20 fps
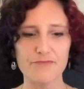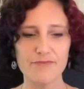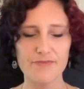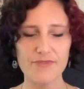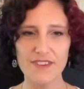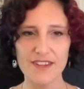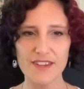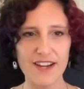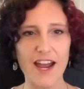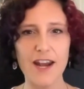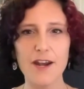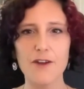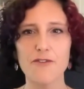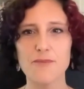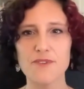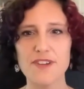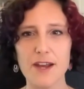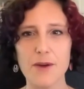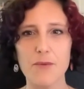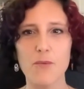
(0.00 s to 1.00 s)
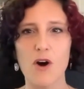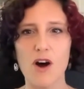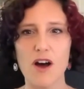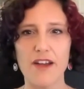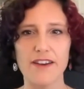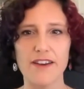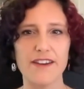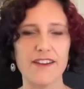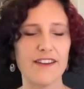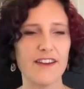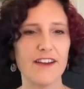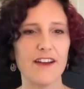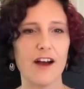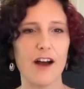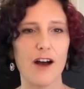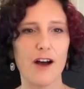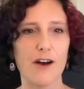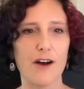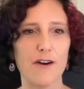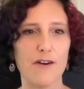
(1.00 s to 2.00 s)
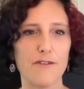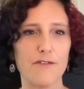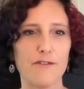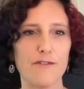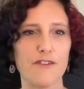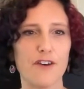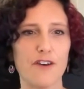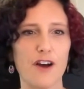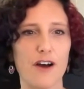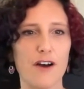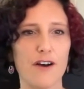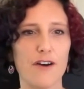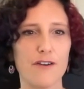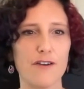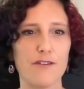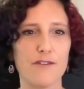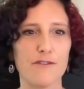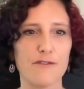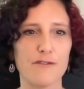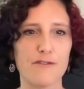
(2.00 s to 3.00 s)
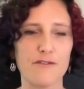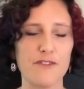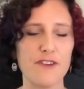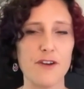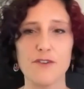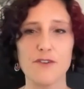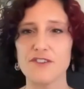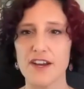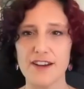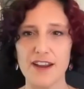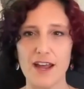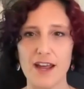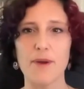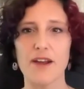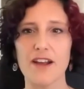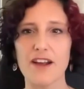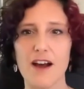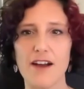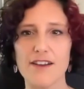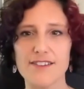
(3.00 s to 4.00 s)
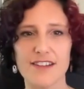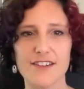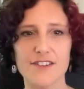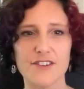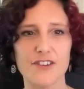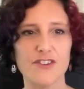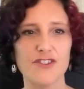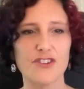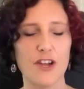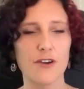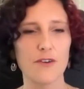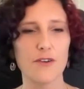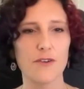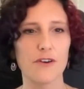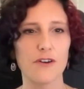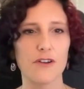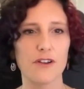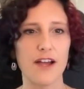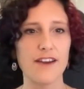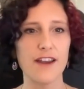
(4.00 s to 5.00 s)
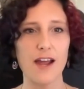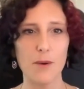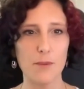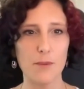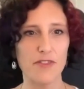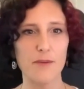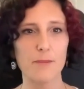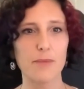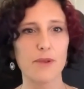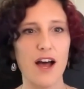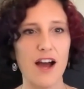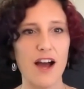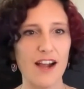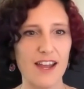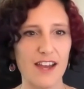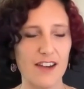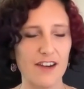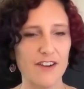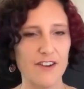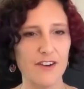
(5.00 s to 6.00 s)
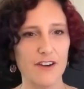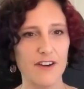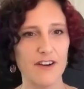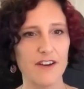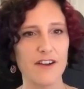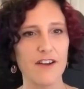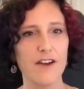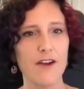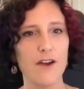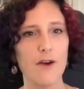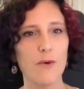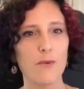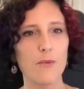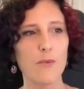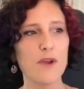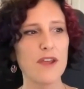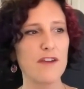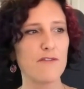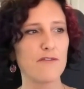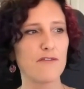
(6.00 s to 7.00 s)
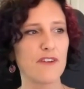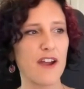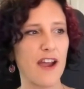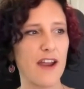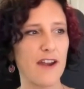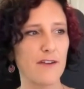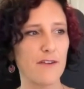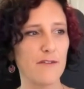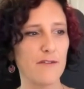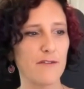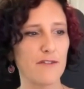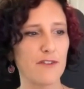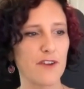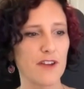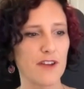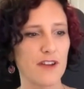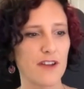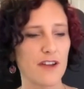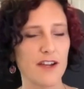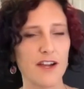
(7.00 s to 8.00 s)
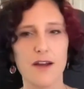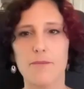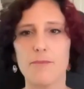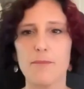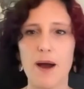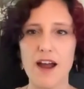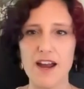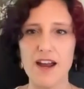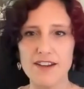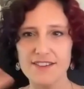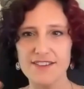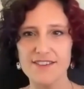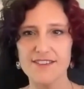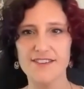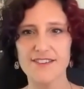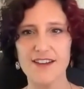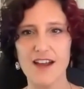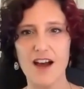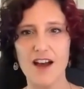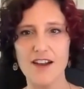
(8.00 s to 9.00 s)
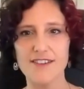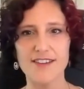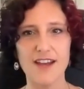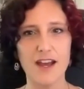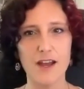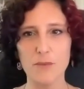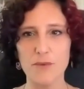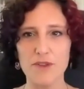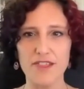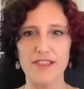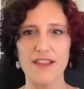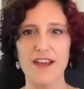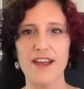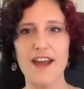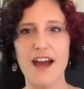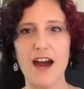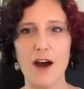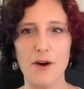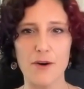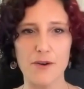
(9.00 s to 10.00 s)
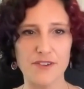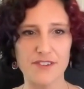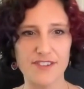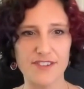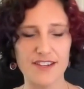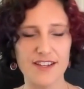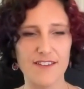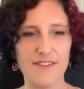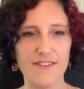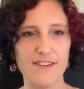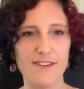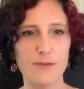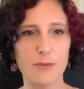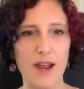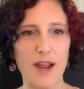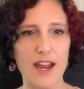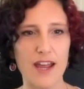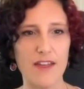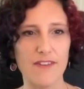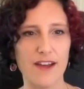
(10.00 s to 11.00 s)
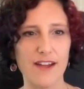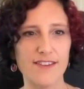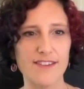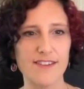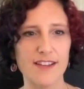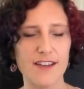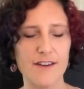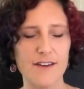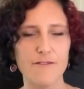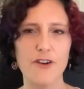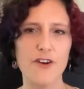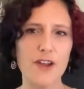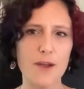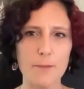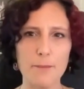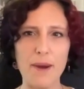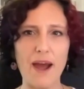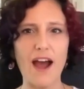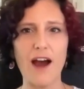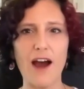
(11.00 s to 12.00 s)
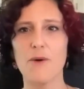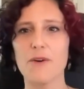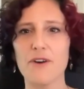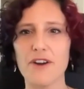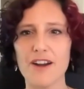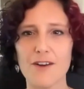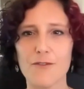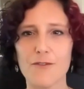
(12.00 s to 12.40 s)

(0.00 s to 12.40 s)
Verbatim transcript: kind of from day one of of you know dynamic content in general and now with the block editor we've kind of combined content with layout in this way that's very empowering for